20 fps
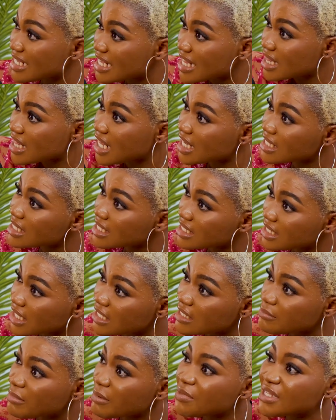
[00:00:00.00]
in that
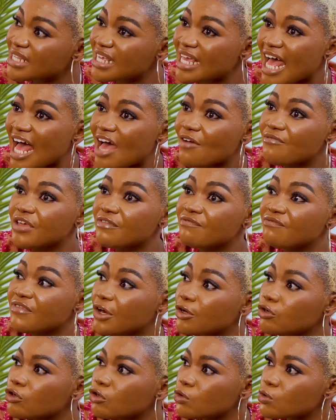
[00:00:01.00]
state, maybe they have a
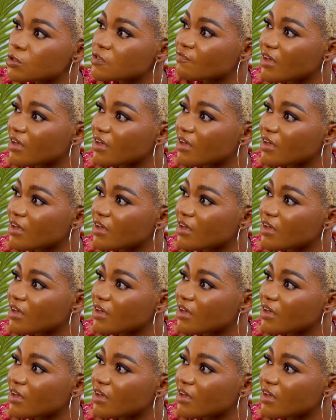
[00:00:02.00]
very close